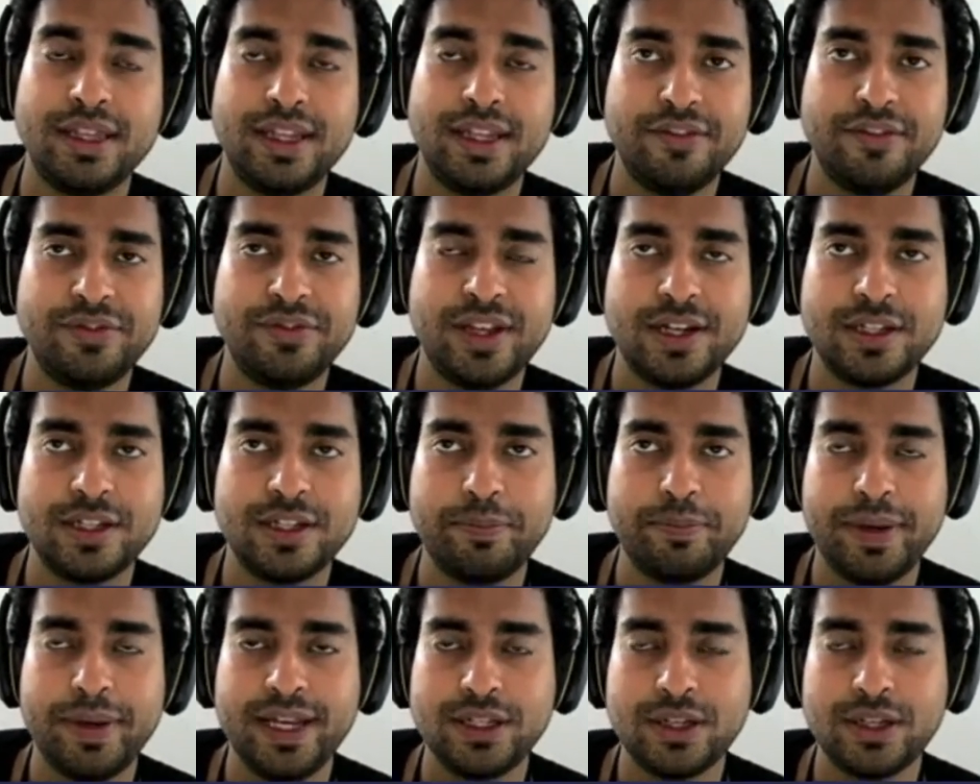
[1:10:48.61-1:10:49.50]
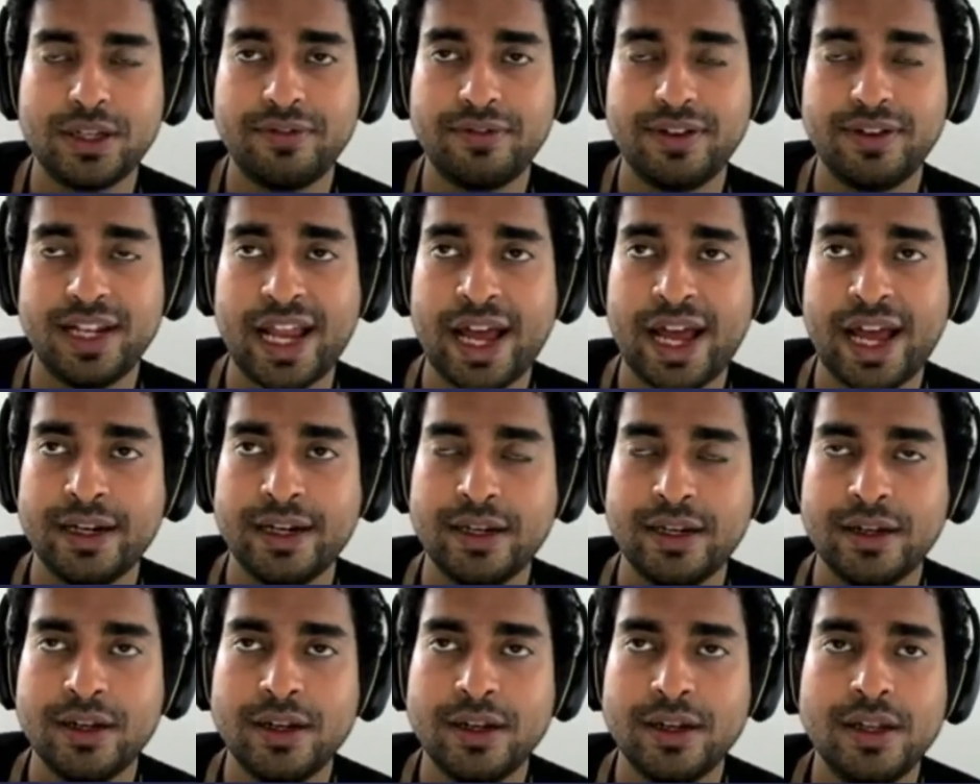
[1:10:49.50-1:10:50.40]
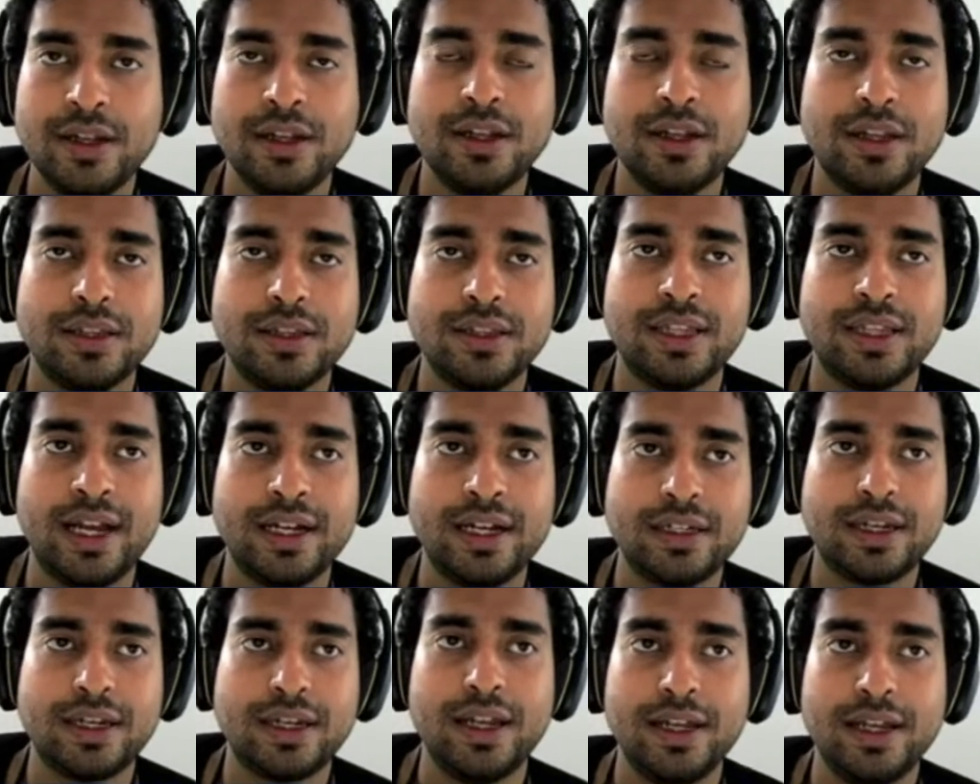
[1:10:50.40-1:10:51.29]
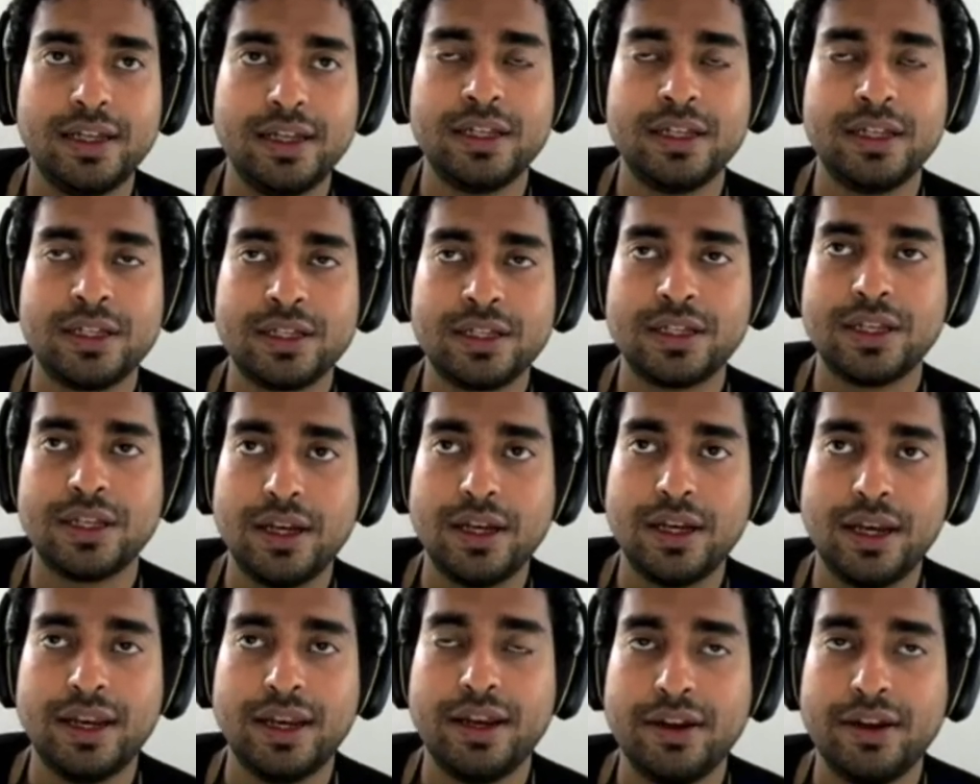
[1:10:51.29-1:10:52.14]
if there is a piece of land that is